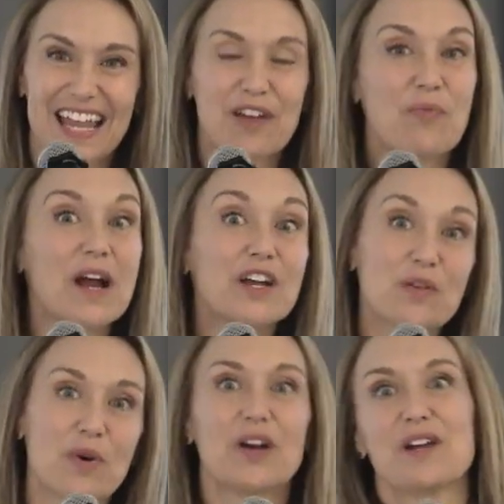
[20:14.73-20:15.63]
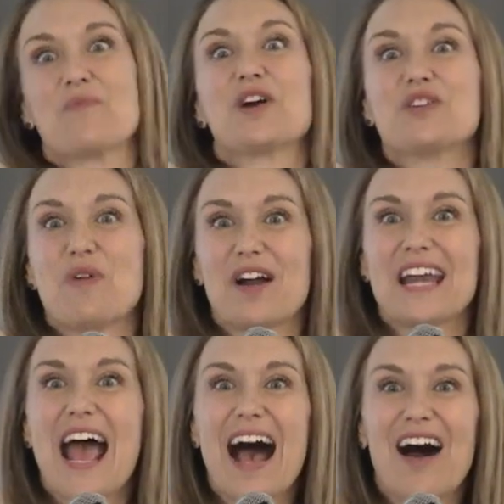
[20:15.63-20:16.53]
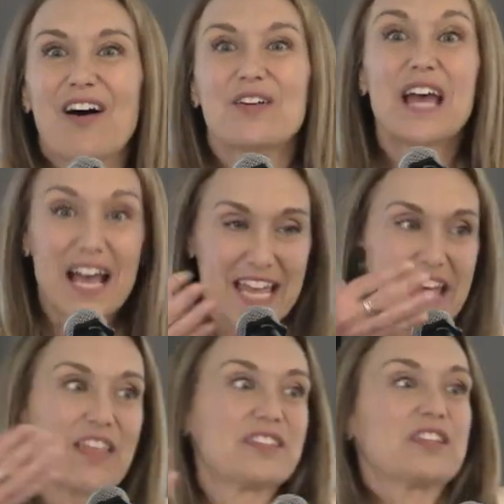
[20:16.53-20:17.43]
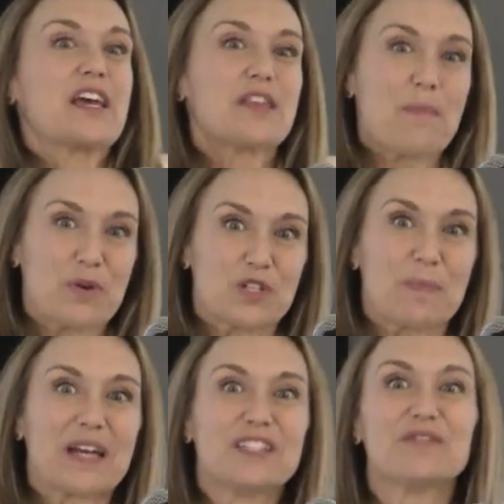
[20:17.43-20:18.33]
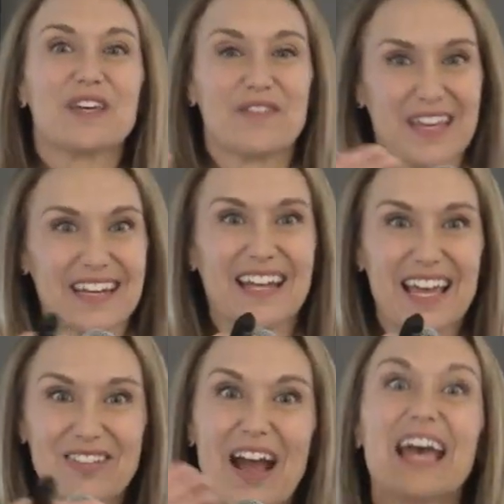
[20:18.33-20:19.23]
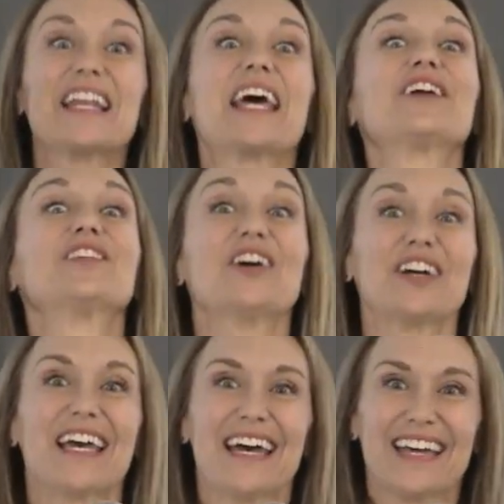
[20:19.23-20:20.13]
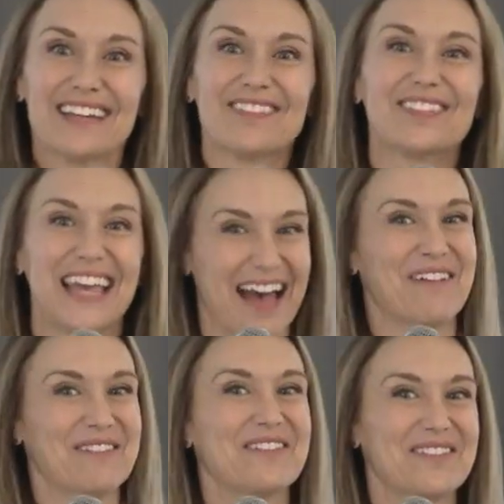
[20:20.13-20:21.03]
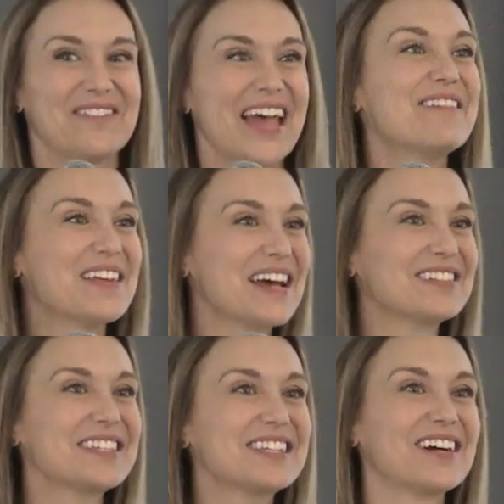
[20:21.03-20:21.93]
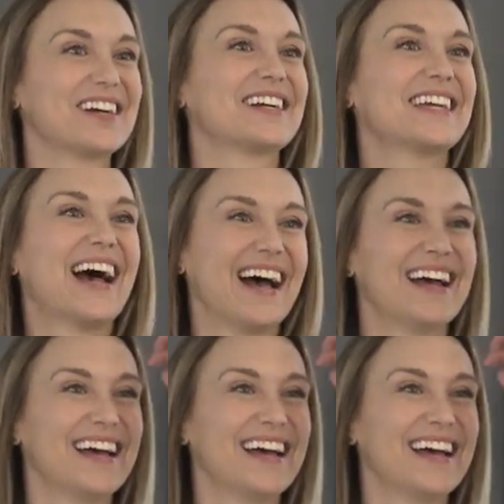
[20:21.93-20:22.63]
Like where you were and where you, and are, where now. You are now. Again, it's like that perspective giving, like, right? Like, look at, yeah. Anybody else that's here? Yeah.